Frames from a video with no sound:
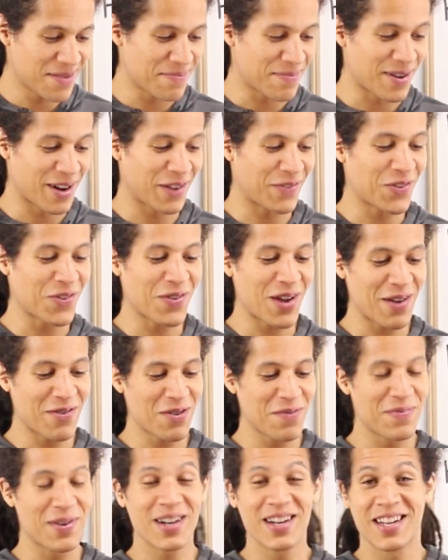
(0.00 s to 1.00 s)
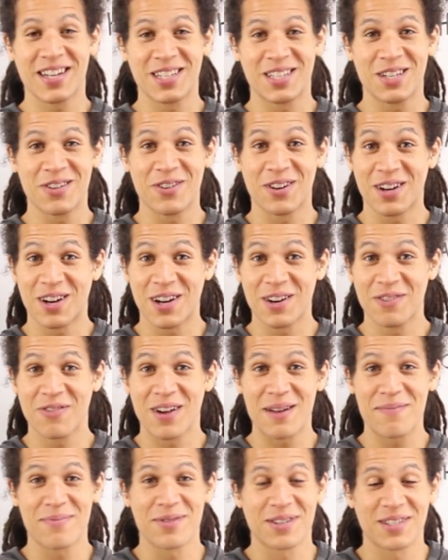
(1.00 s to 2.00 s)
But if you've ever bitten into an
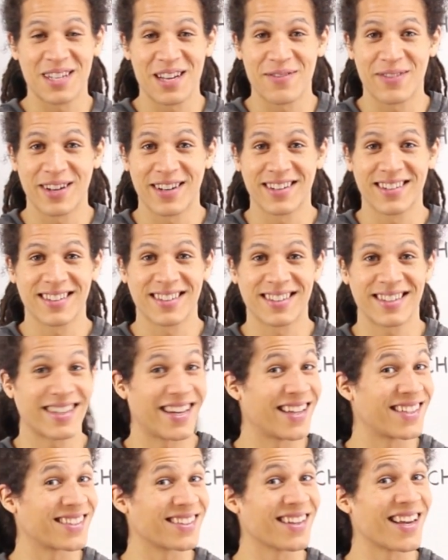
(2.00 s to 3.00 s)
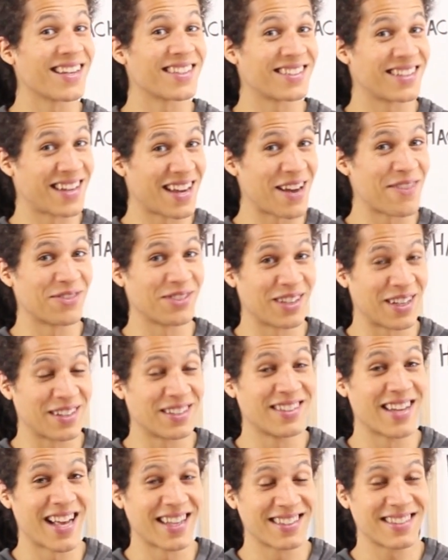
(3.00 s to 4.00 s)
unripe persimmon, it's less than heavenly.
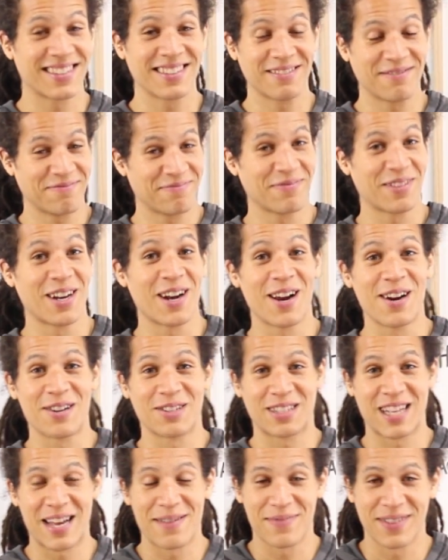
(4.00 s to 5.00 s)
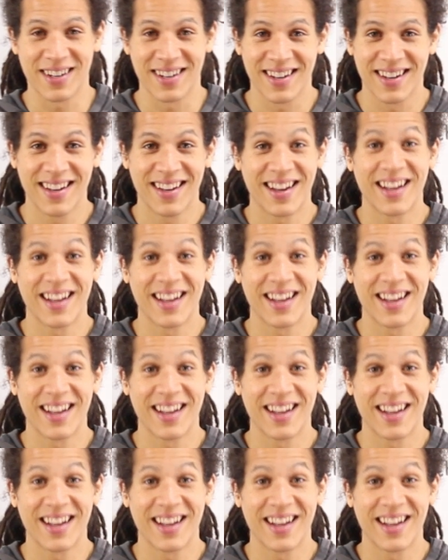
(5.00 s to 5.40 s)
That's an understatement.